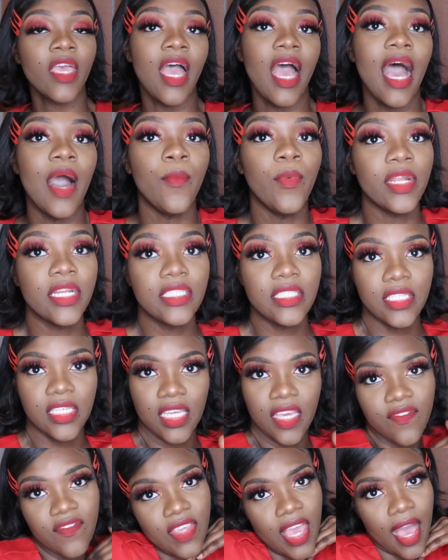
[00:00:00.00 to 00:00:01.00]
I wanted to
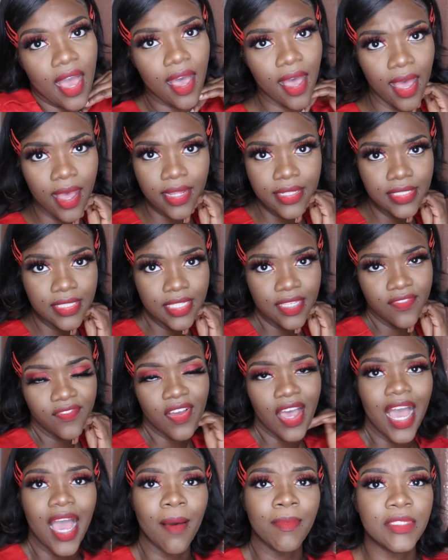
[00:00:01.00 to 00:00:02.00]
give y'all auntie
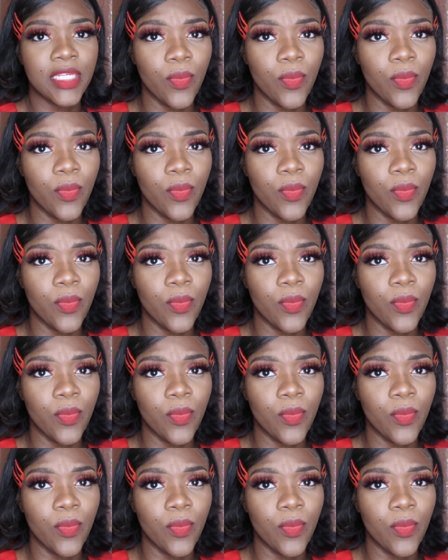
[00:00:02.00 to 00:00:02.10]
vibes.